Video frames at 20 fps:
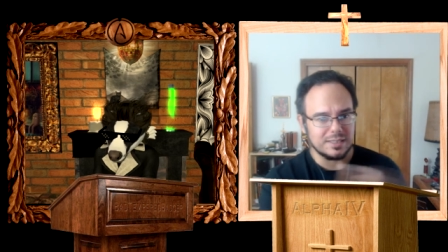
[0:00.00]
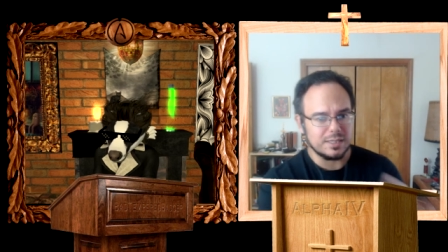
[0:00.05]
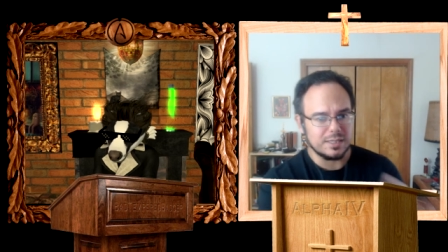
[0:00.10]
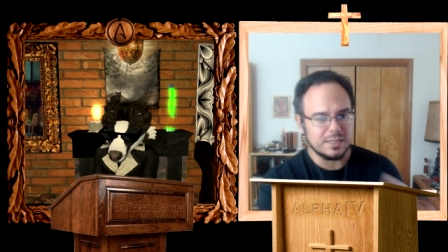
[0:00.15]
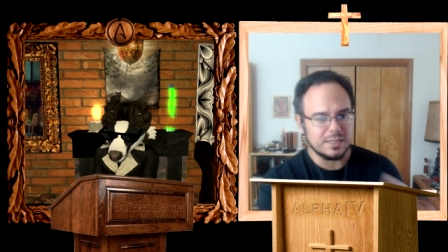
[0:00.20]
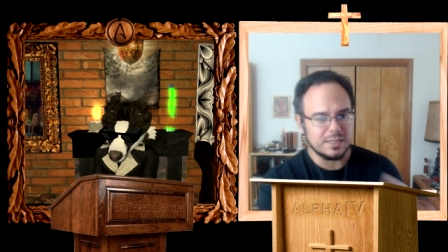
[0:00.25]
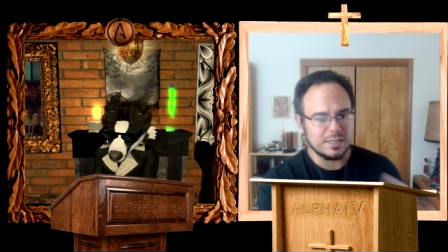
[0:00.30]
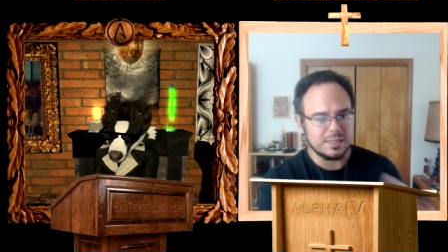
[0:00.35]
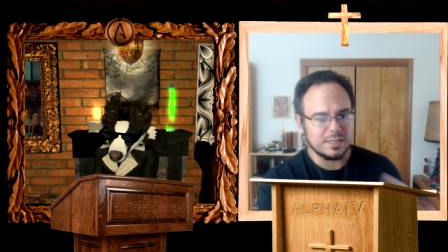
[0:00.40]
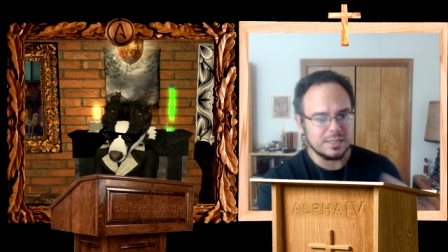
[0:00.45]

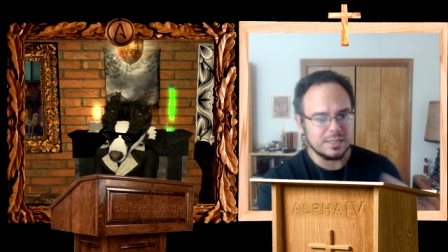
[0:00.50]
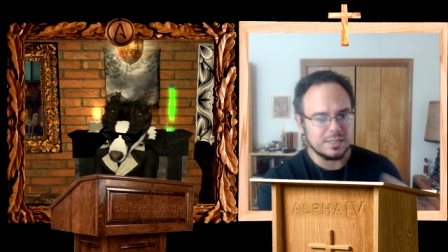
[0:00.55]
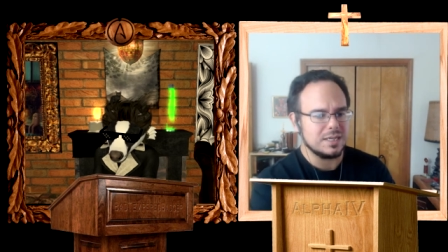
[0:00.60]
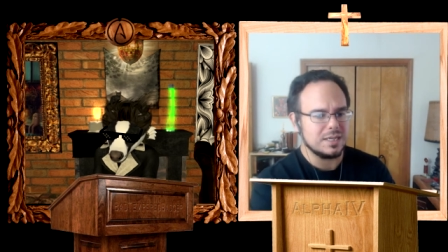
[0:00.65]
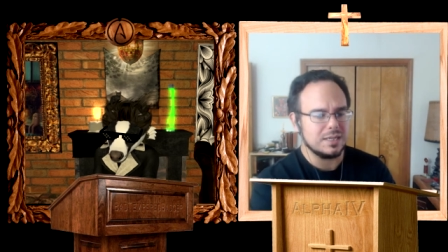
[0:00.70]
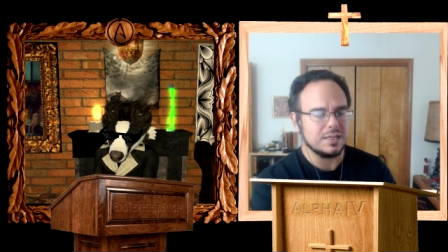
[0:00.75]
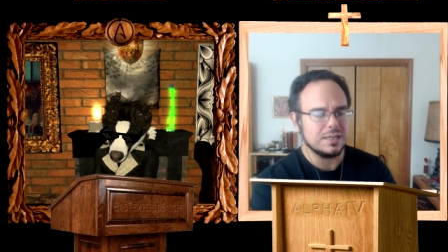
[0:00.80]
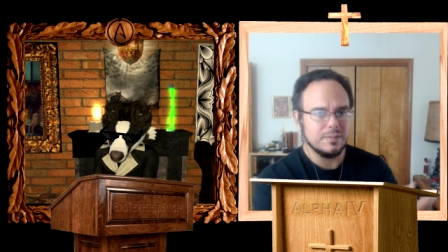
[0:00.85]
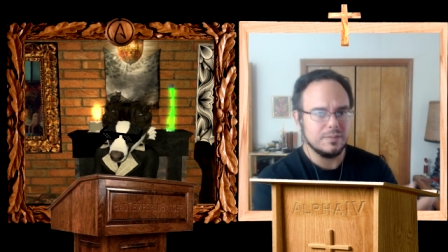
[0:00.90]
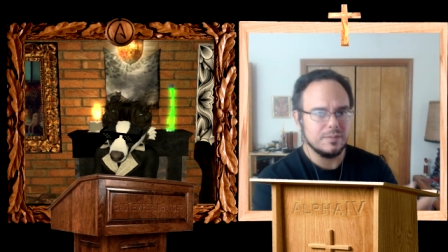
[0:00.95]
dipped
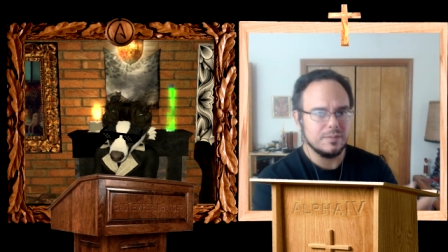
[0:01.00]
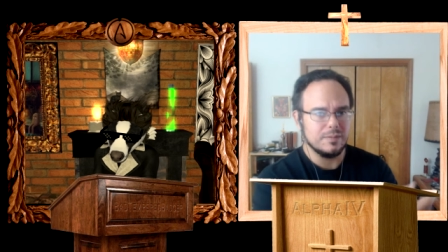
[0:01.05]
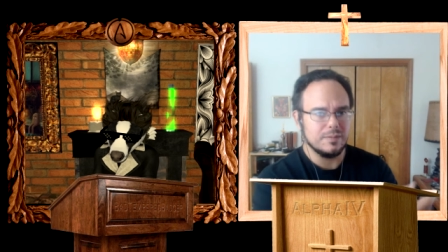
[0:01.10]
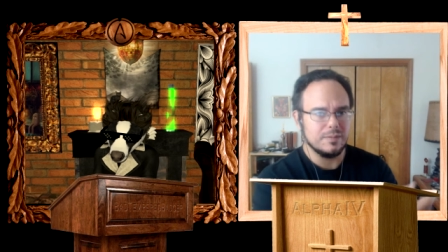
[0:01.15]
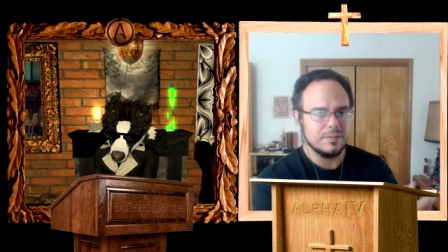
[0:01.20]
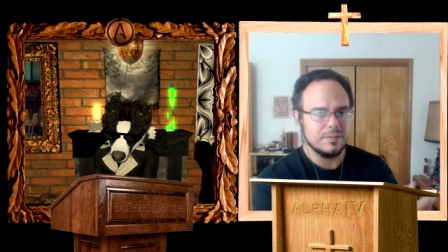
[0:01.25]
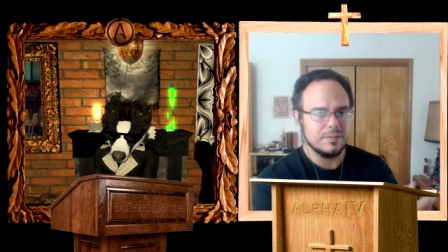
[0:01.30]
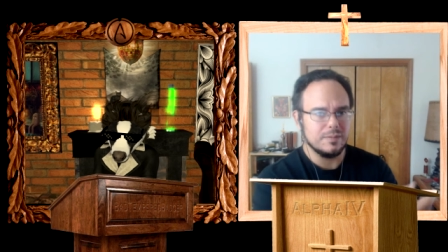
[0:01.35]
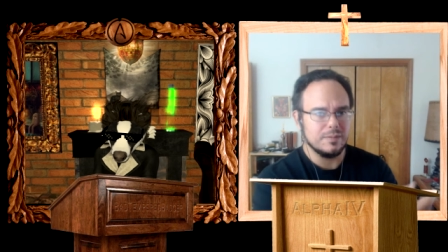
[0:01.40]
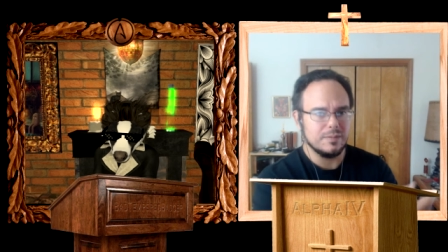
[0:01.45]
tea
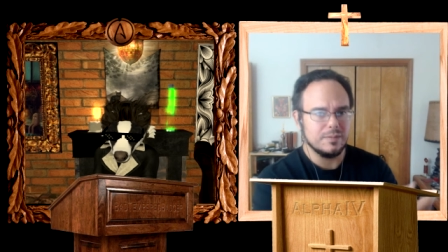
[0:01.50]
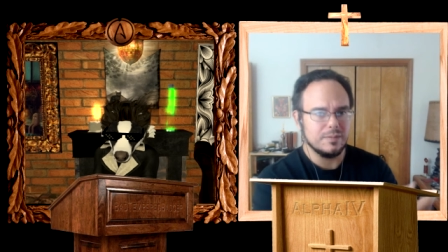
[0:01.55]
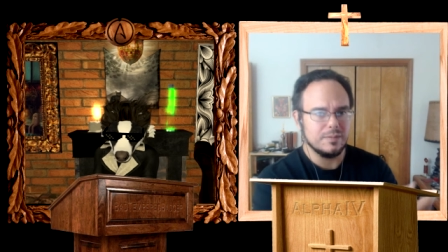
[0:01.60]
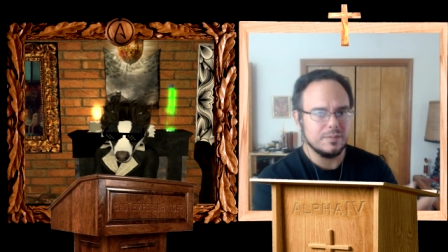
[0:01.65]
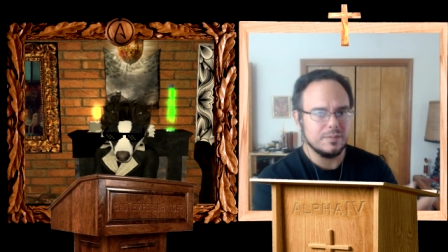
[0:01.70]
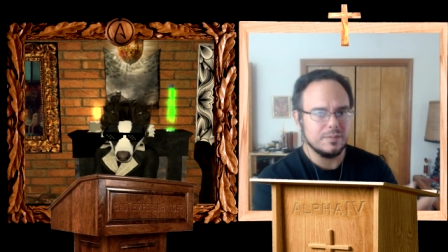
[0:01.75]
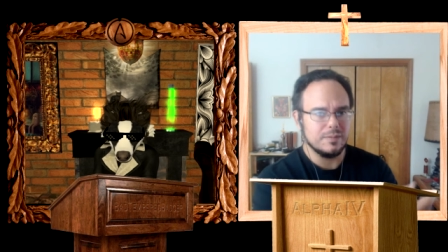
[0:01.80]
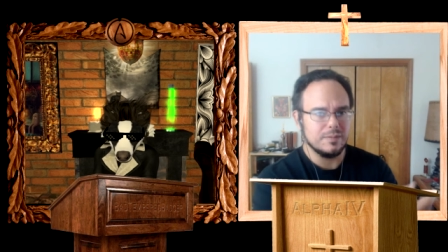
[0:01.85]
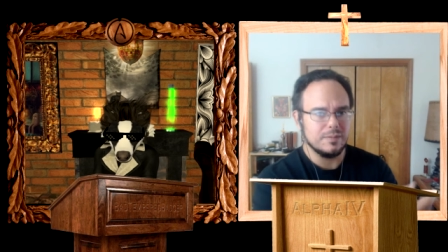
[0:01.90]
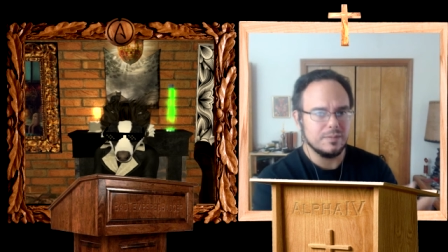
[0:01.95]
into the
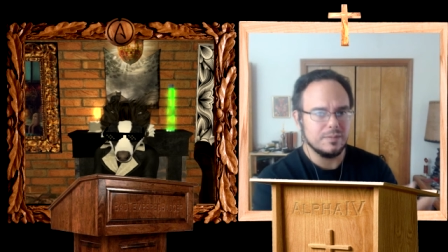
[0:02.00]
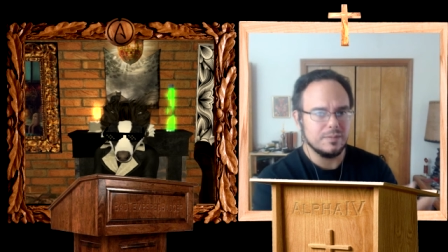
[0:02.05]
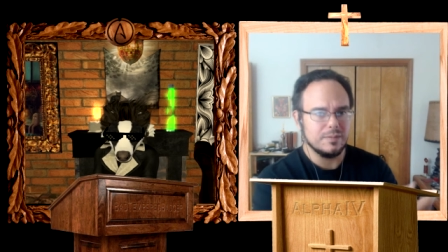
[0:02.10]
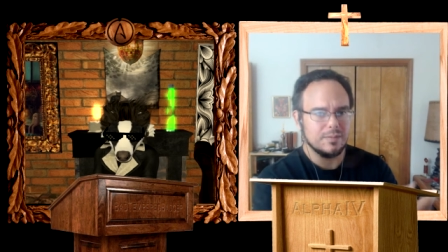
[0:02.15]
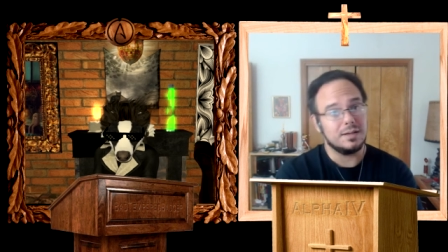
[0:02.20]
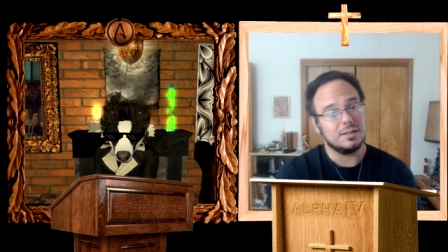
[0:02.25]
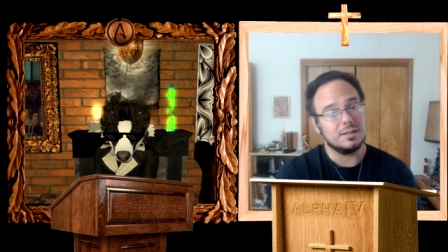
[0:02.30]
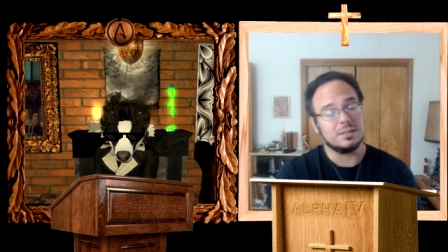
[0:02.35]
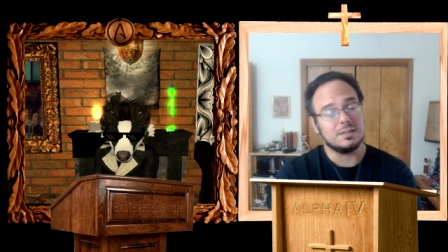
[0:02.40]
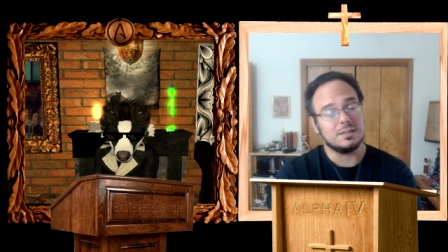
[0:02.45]
ocean
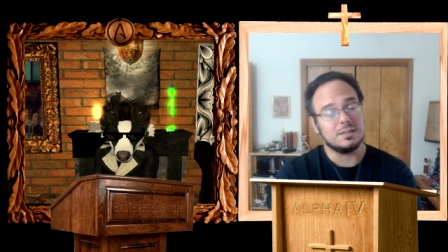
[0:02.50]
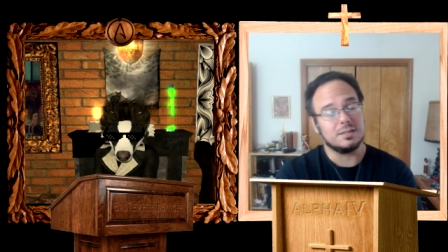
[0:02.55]
and said,